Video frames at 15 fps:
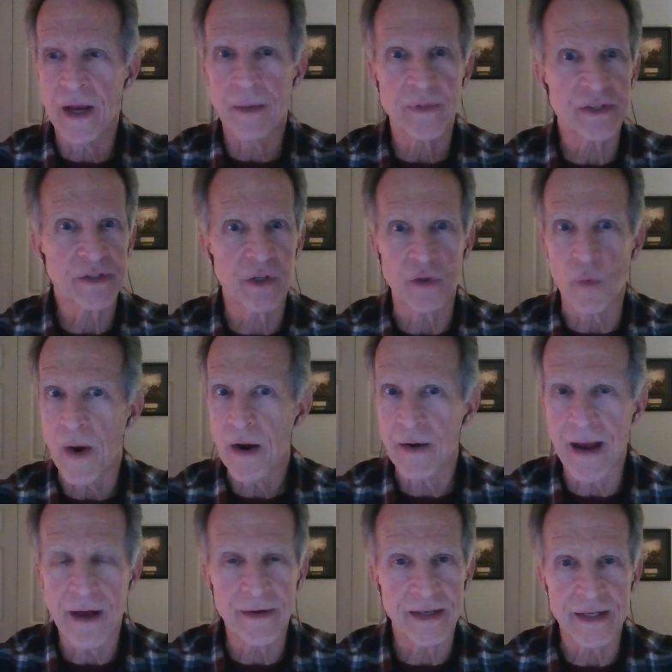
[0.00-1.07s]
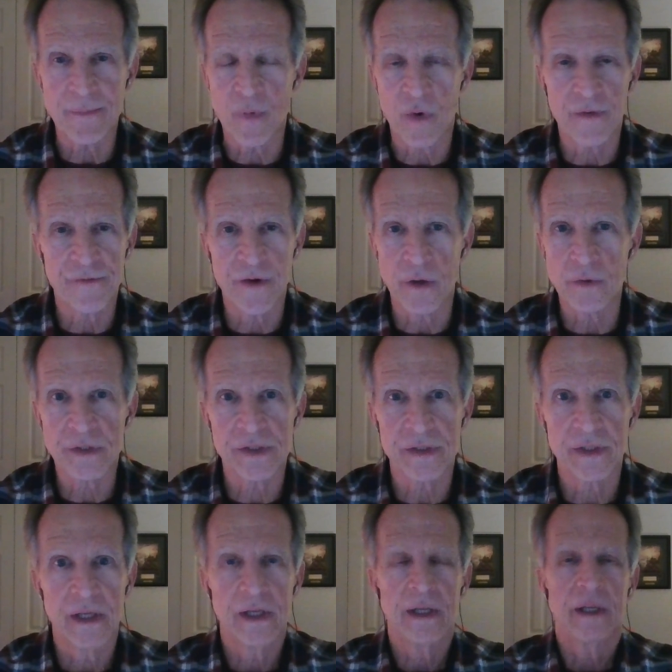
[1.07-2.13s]
realm is going to wear out anymore,
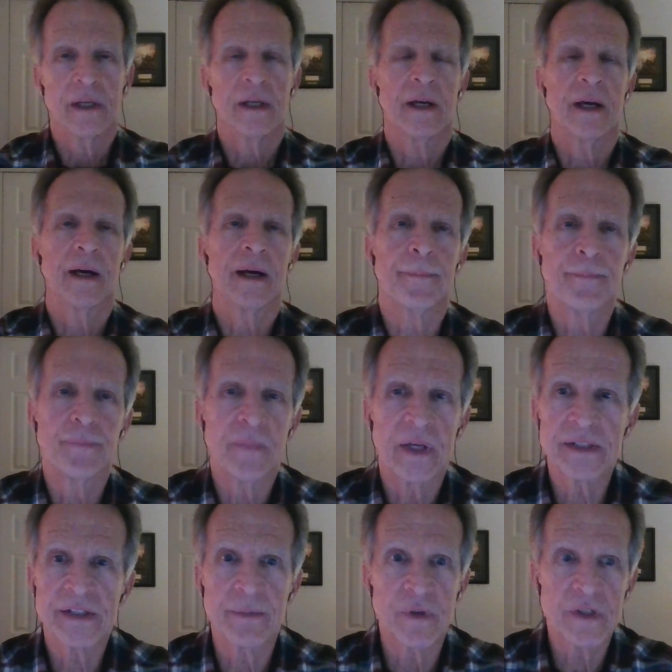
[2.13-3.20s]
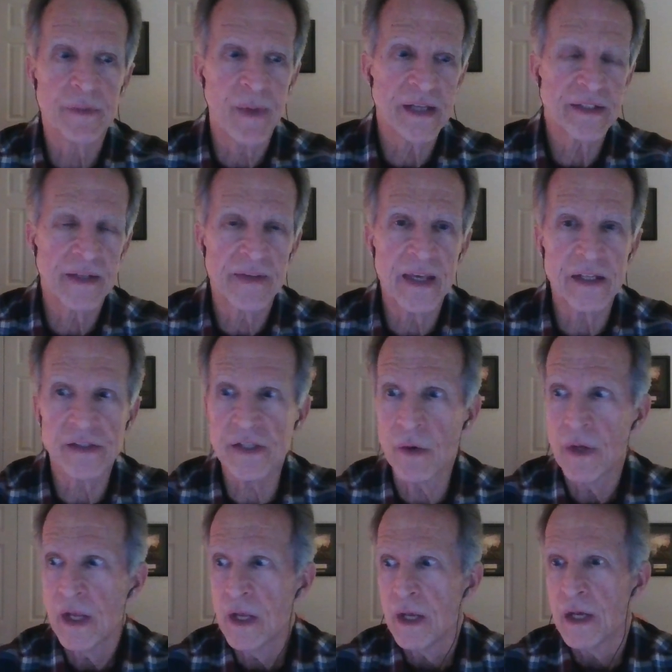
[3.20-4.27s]
folks. Um, it's the most amazing thing.
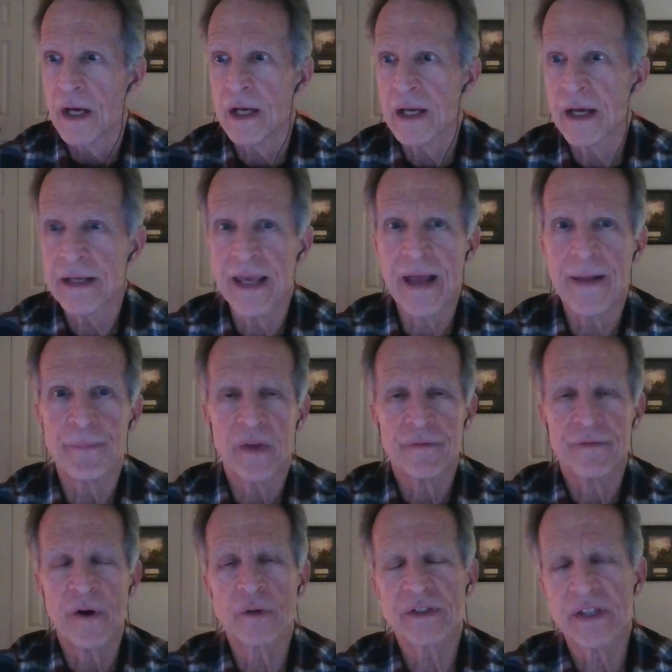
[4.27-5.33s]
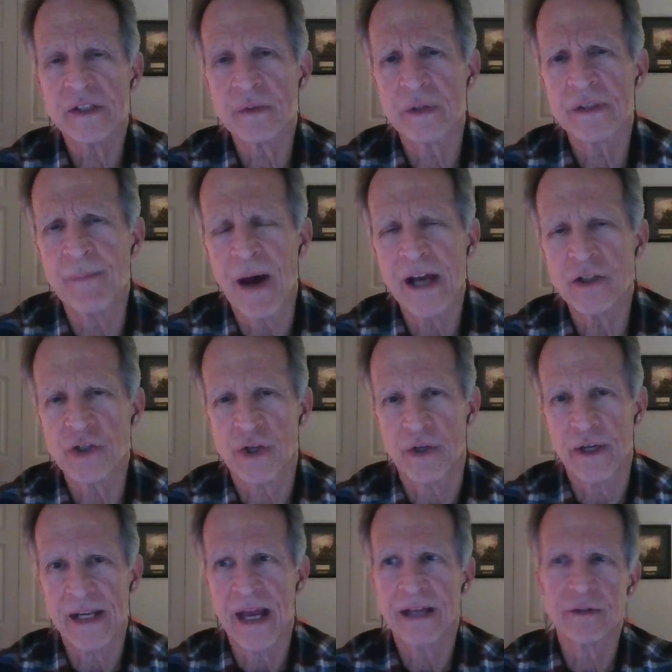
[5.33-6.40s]
So, I, again, folks, this was my
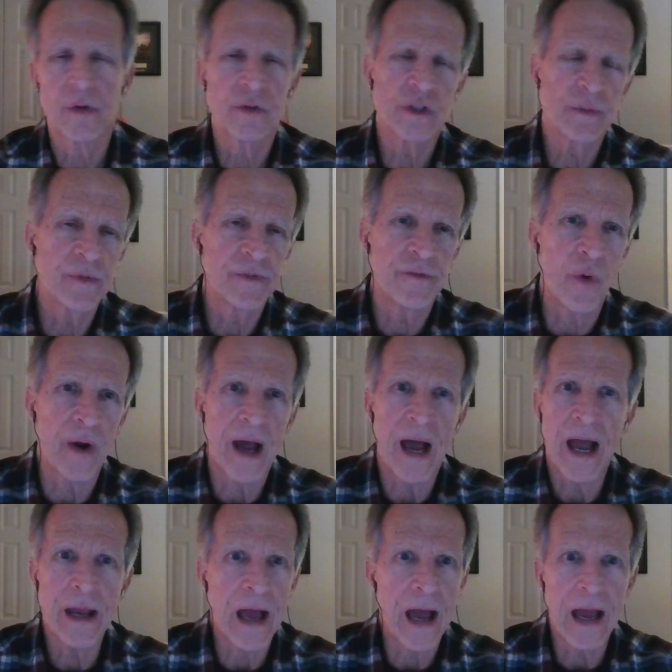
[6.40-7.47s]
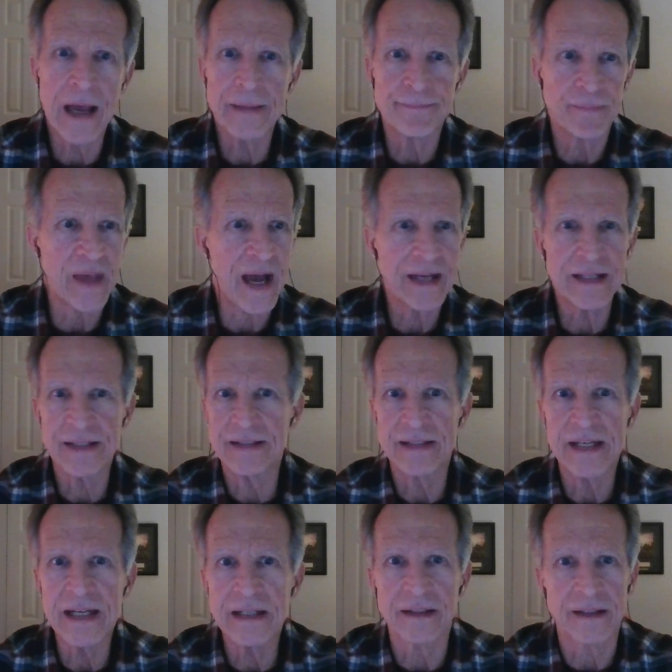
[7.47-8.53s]
journey. I told you before, I, I, I
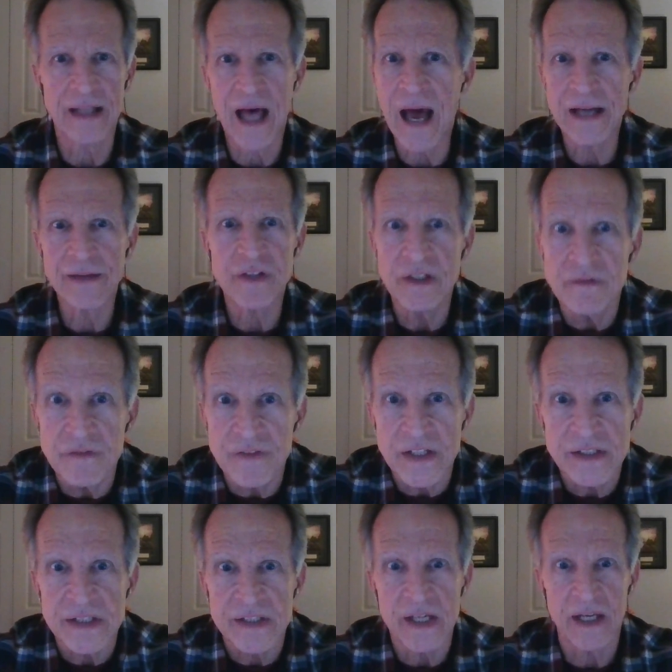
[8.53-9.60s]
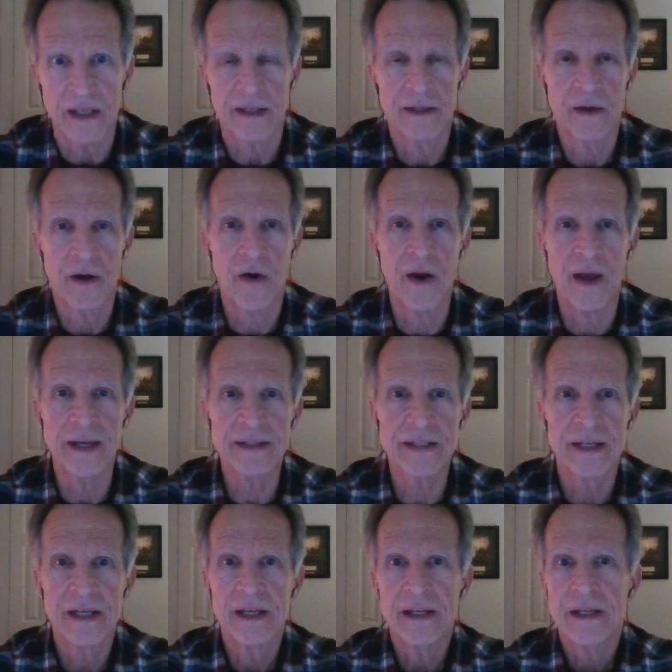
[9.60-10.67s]
didn't need a lot of convincing, all right?